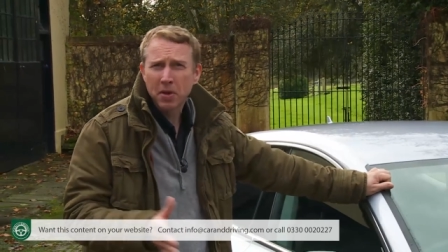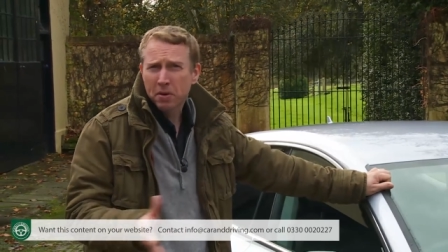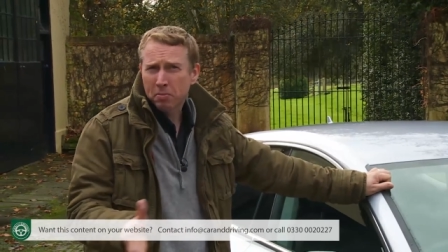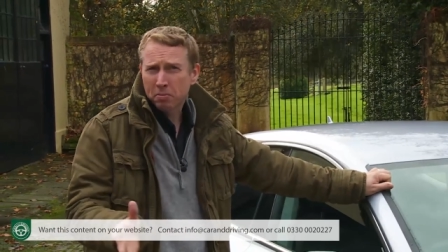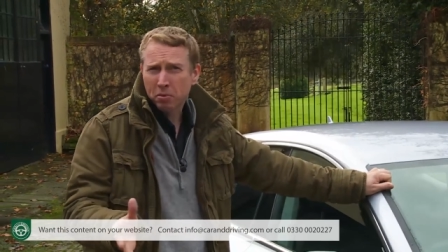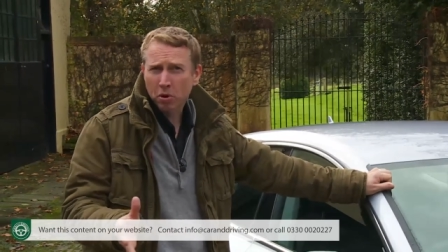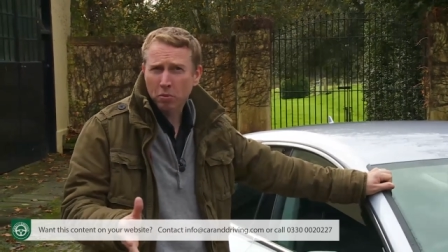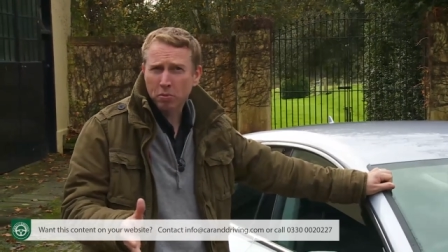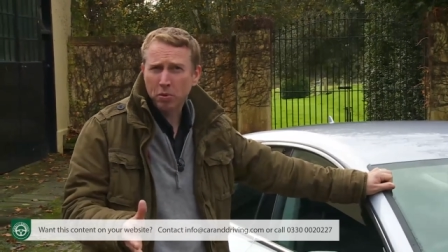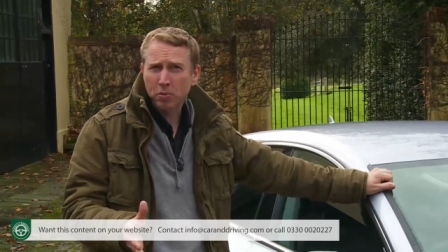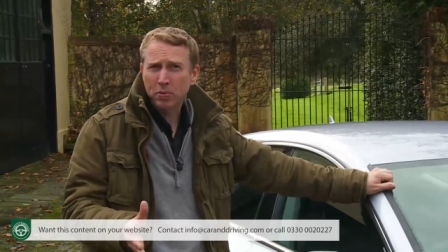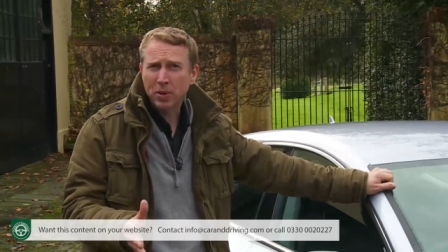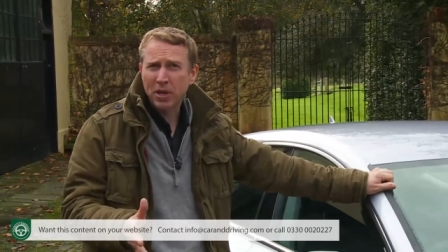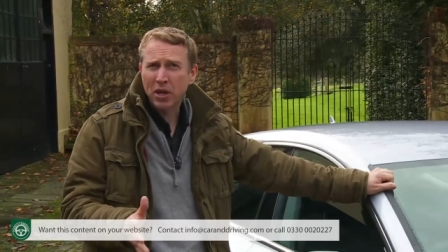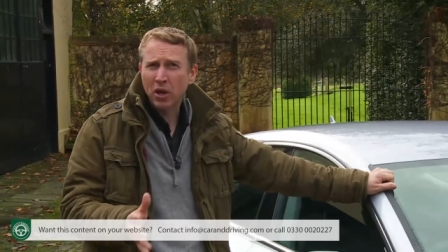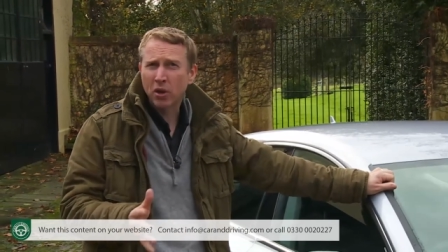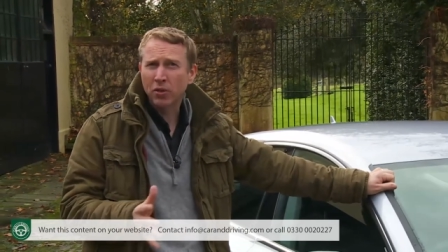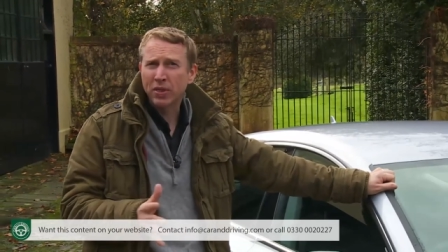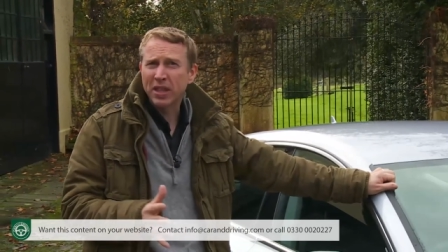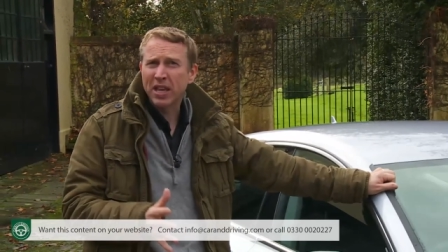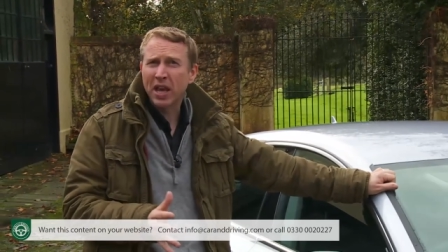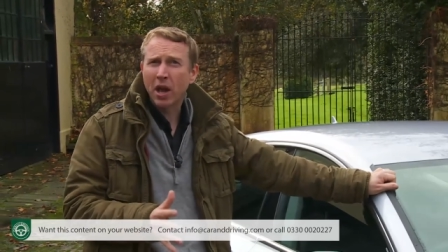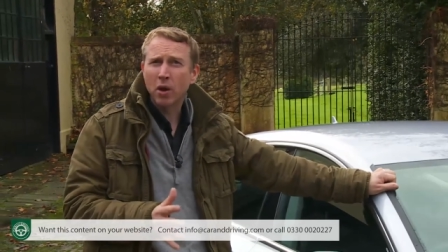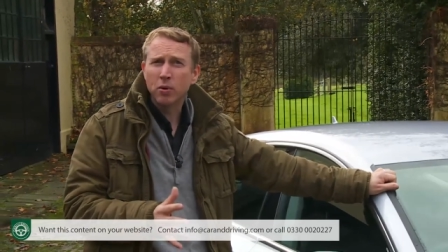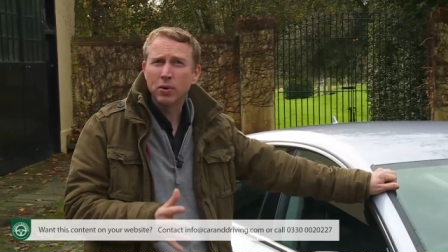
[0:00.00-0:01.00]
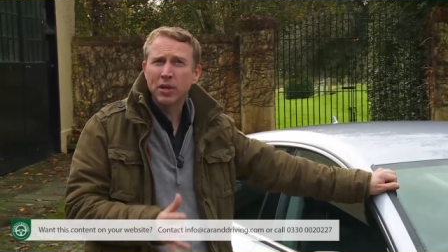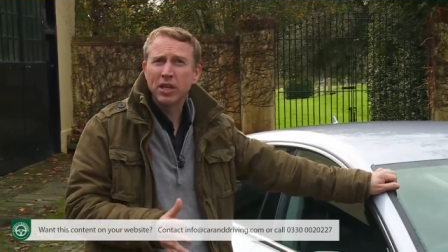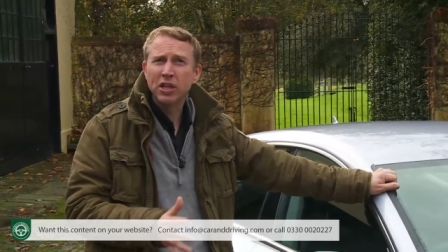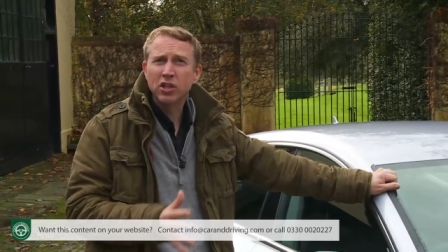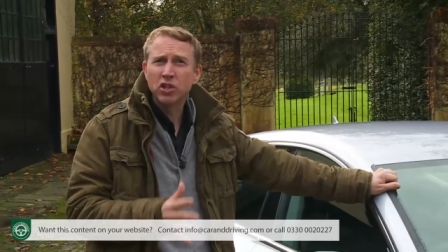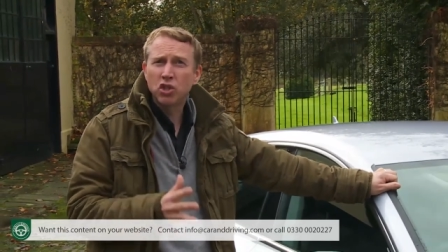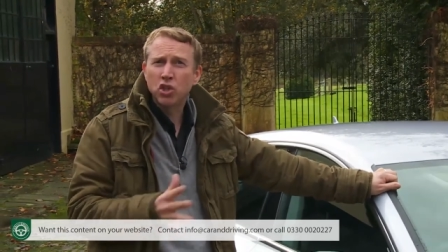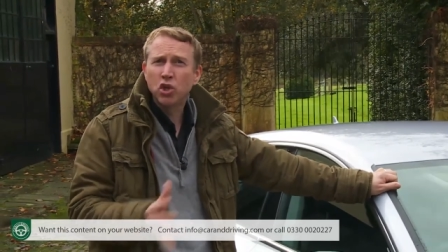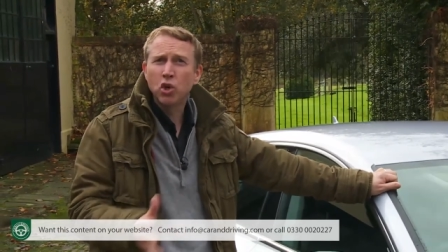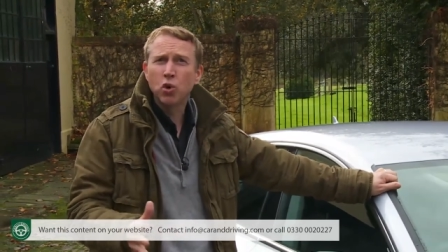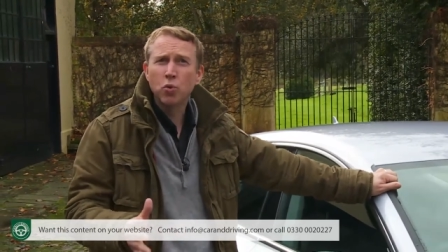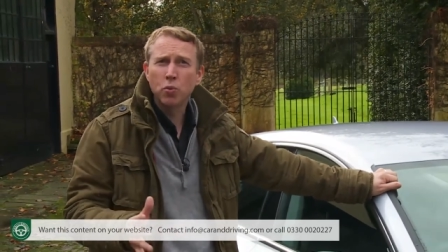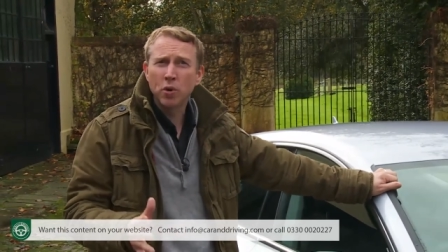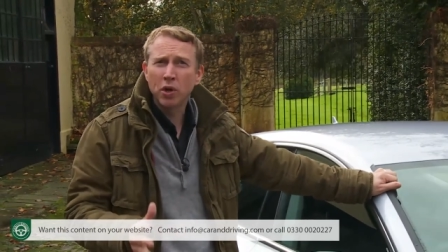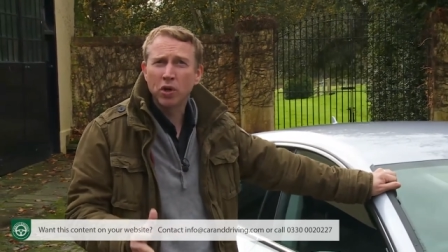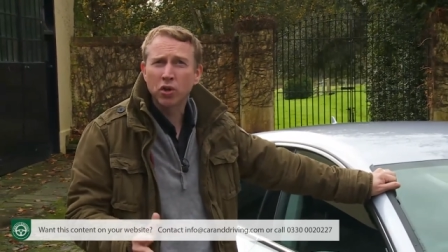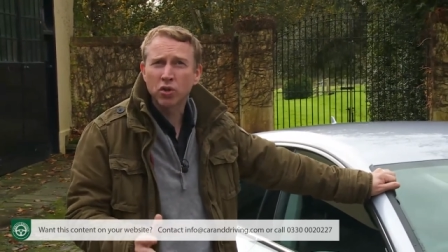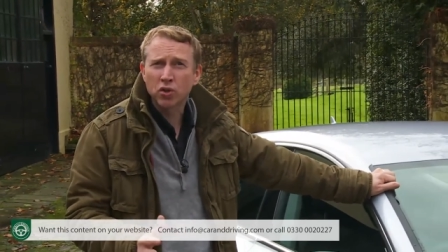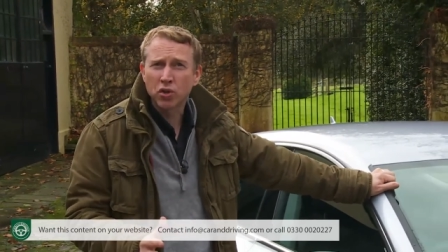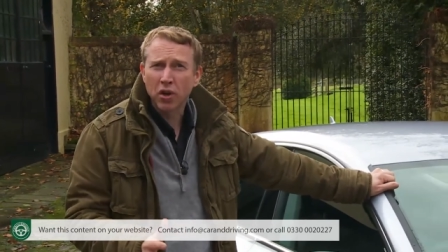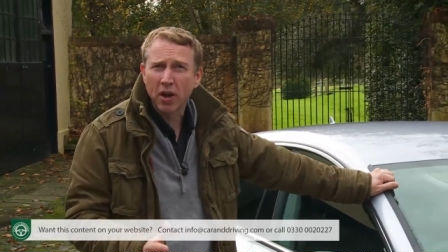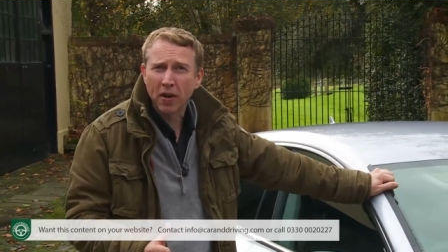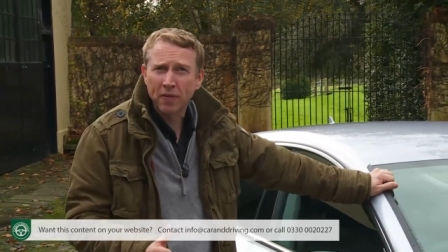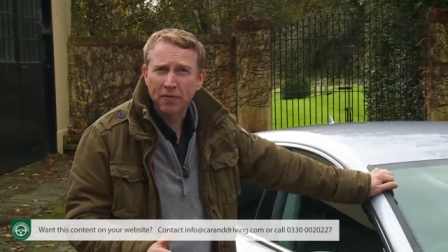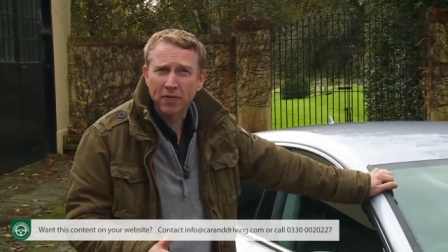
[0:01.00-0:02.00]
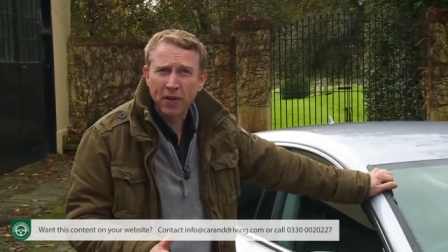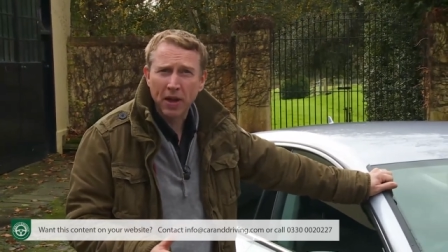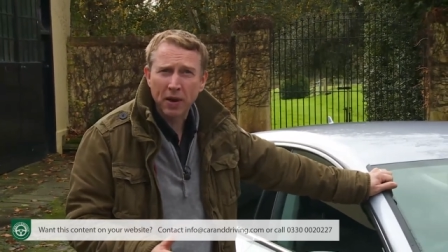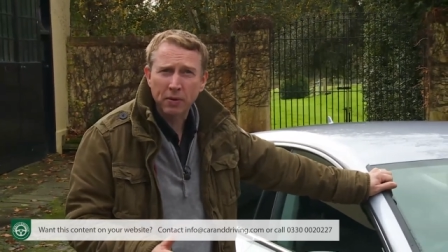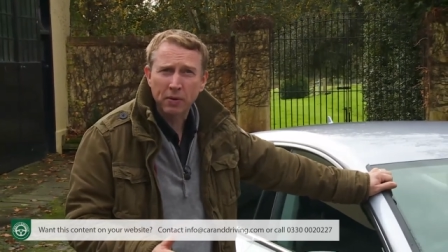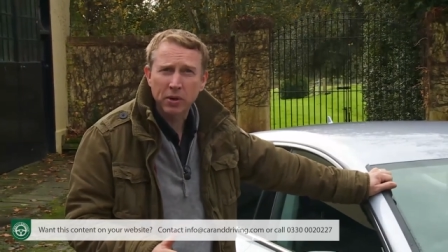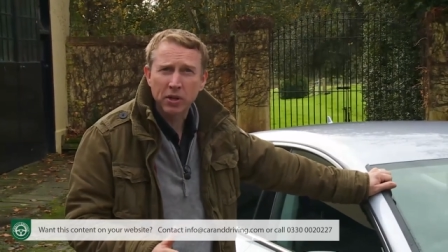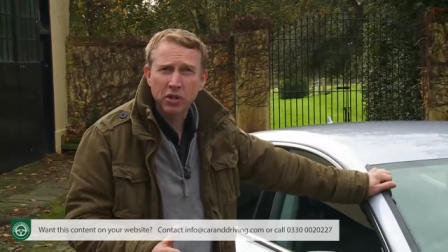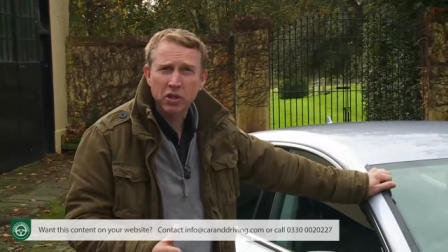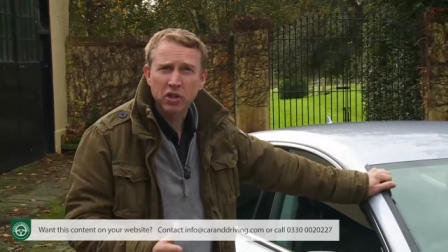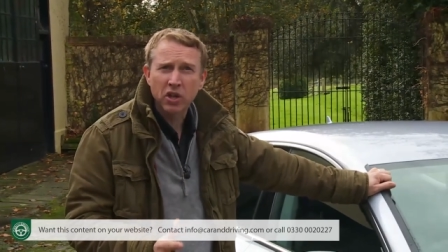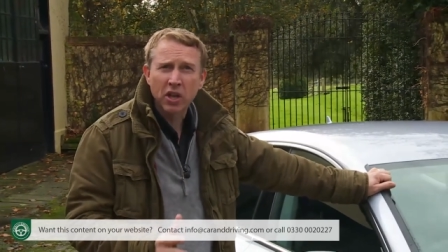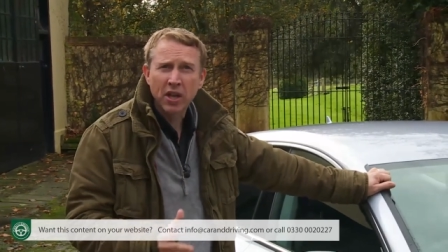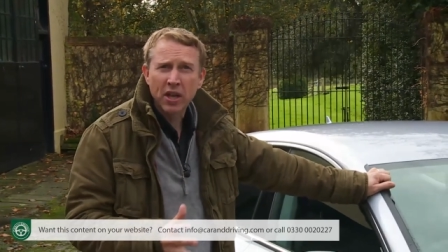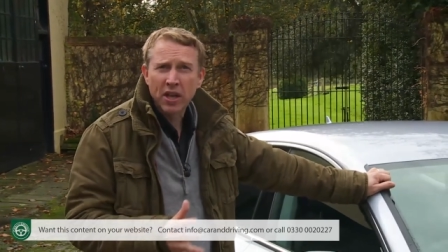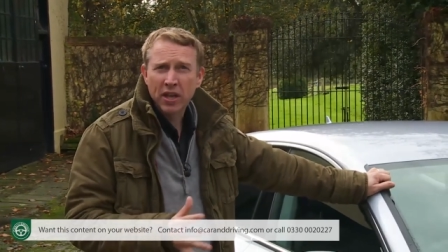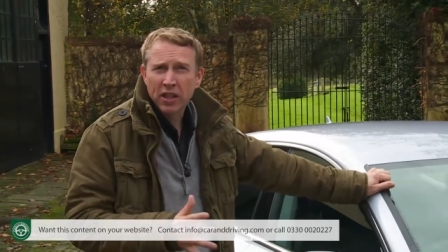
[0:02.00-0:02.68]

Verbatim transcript: probably on the only two-wheel drive variant,